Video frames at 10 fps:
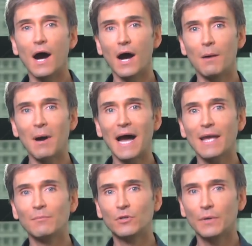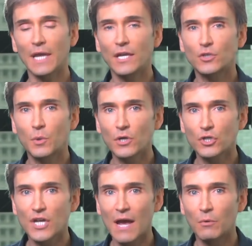Um, I am doing a
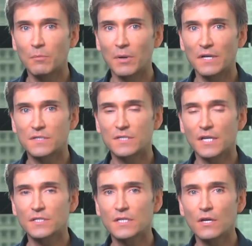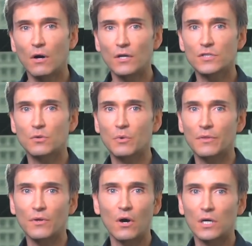Twitter chat with Buzz sixty, also
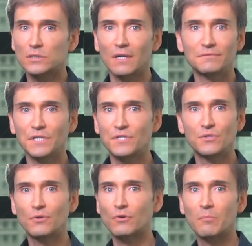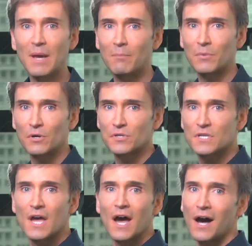with our lovely Stu Crew
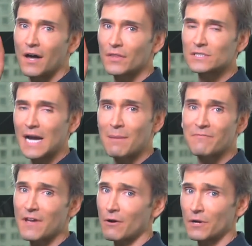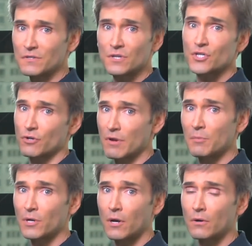members, uh, the Glam Fairies,
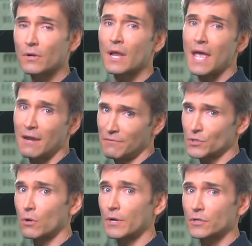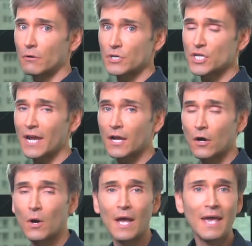Sharie Manon and Victoria
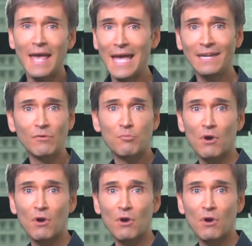Doroshenko, and even